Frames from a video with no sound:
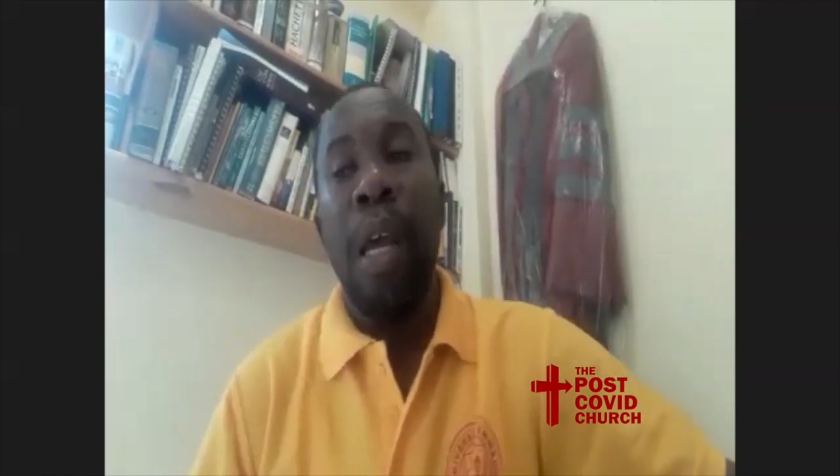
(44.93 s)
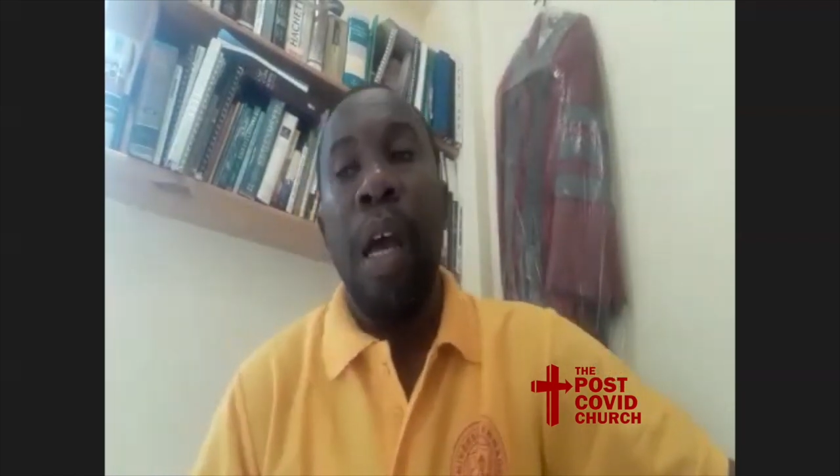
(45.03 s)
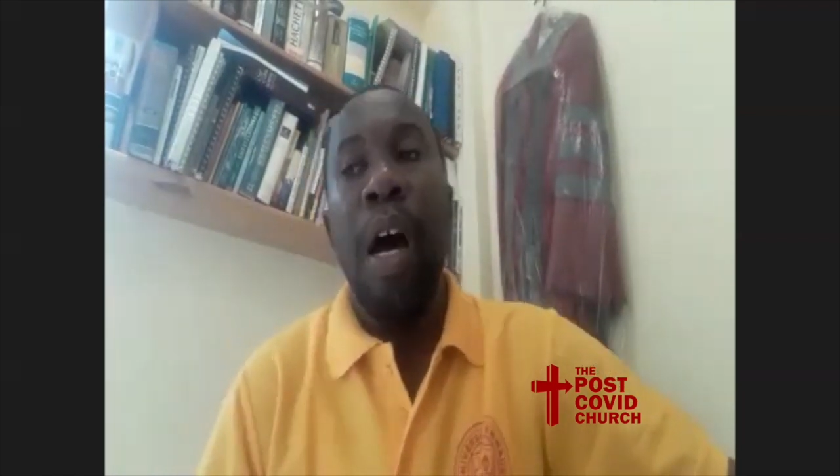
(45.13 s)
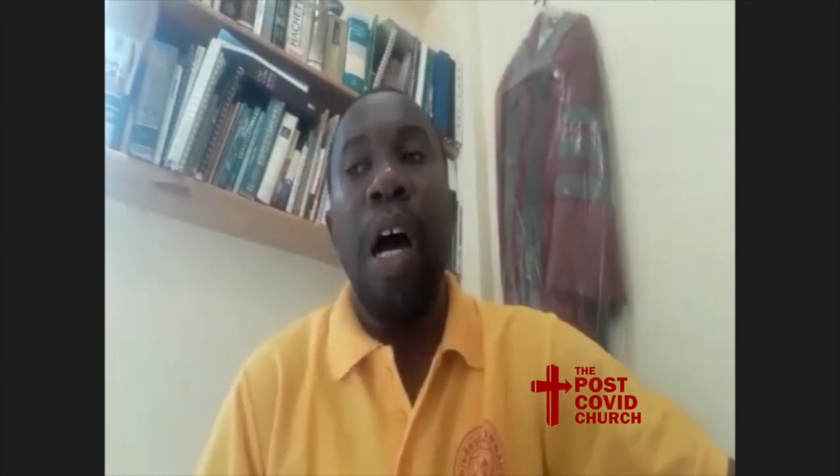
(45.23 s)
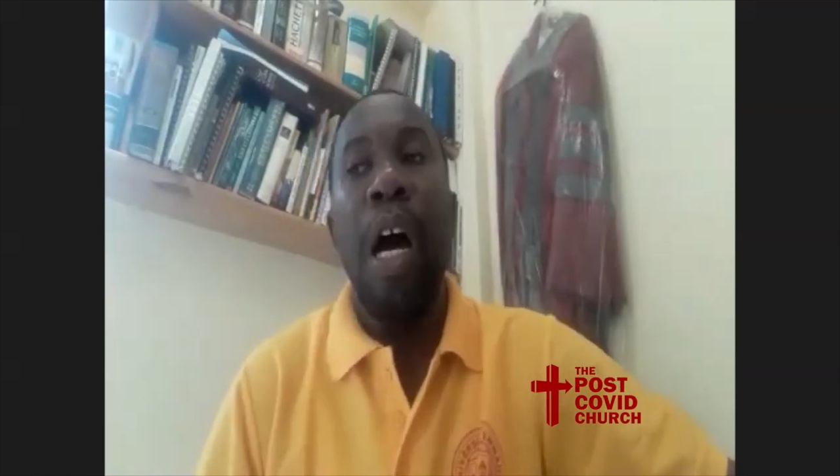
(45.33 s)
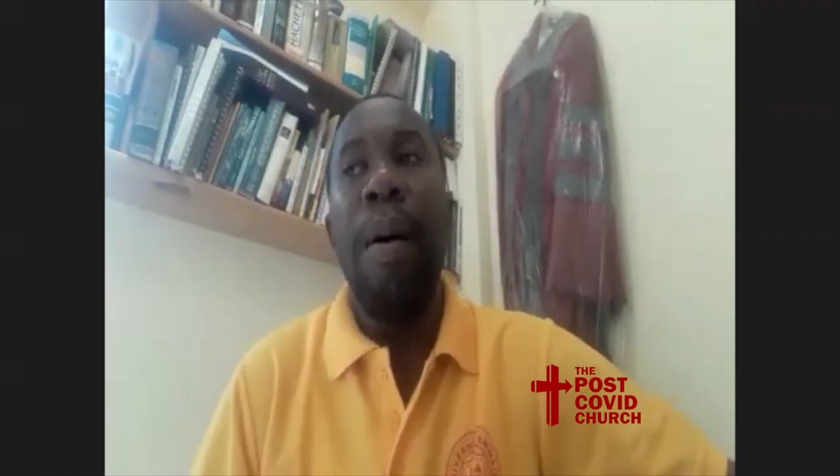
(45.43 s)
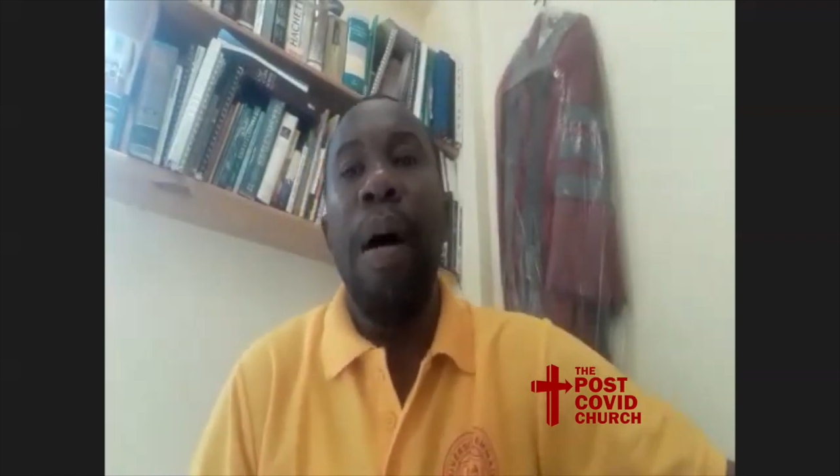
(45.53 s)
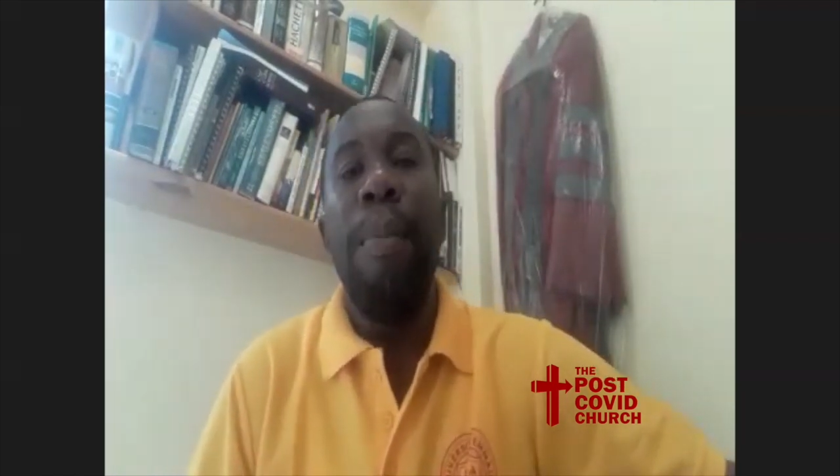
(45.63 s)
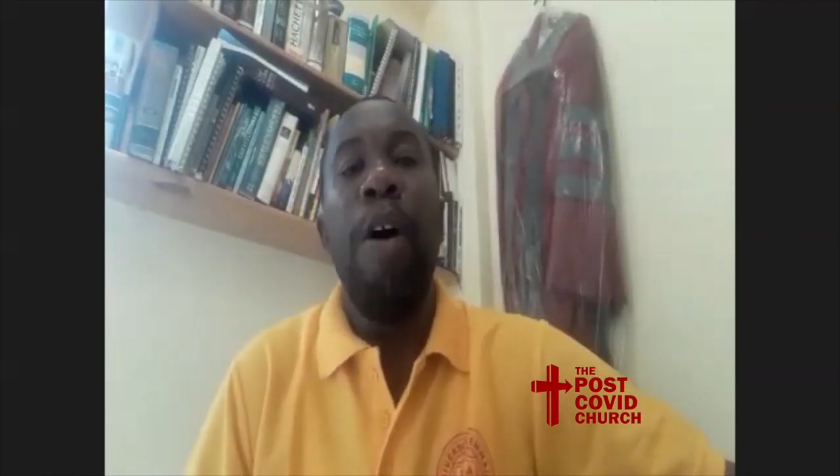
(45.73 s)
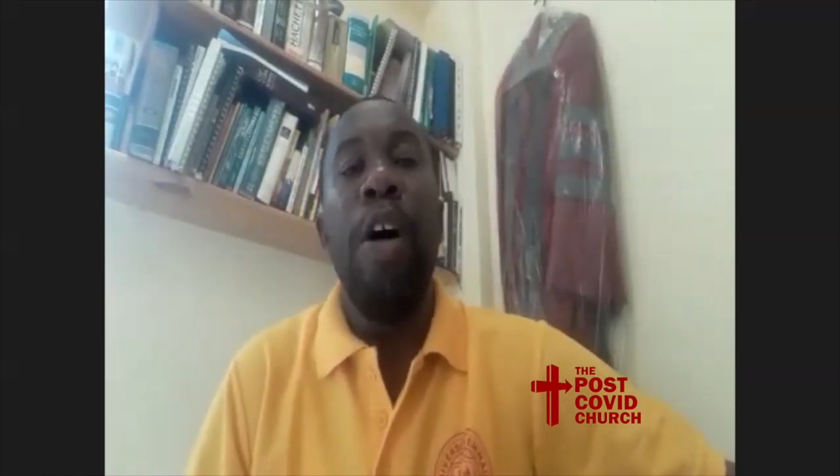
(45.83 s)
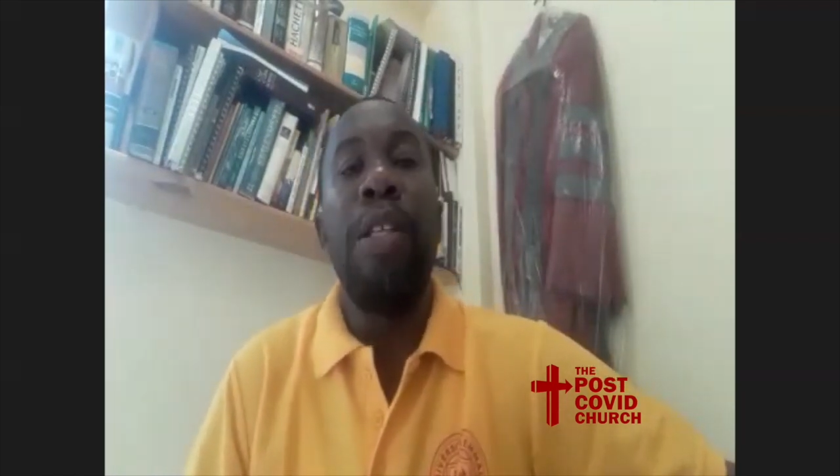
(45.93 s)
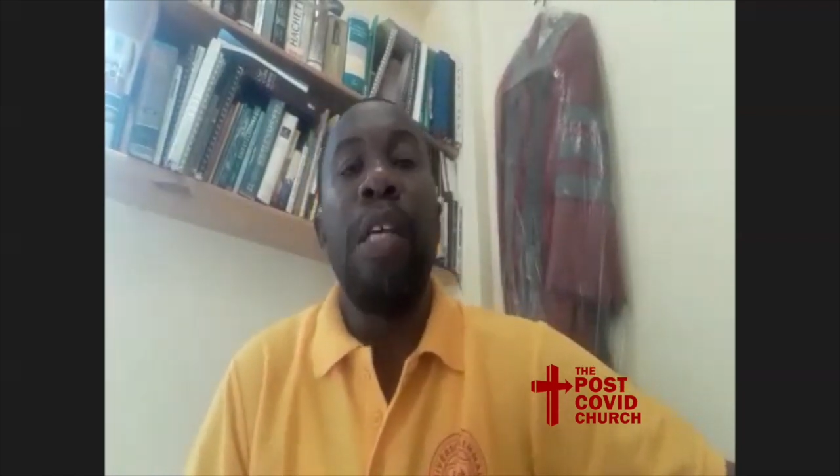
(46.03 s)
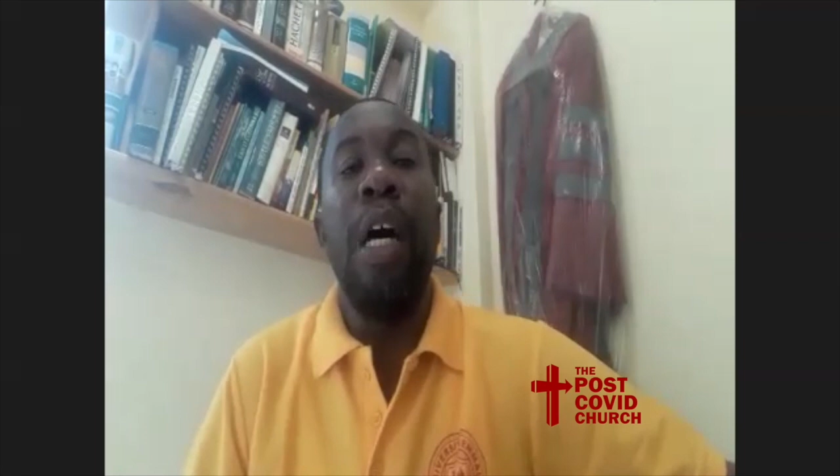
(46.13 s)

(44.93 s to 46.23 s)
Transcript: but